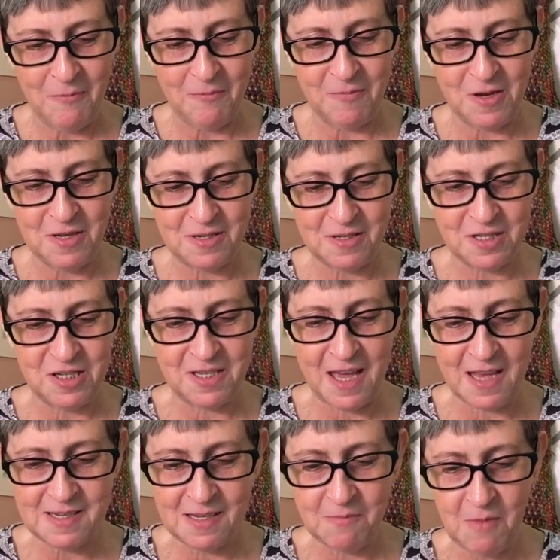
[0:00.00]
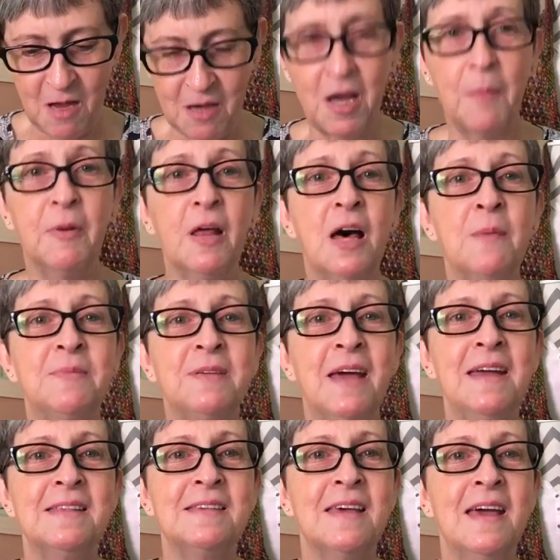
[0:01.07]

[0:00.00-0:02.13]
She's had a couple of updates,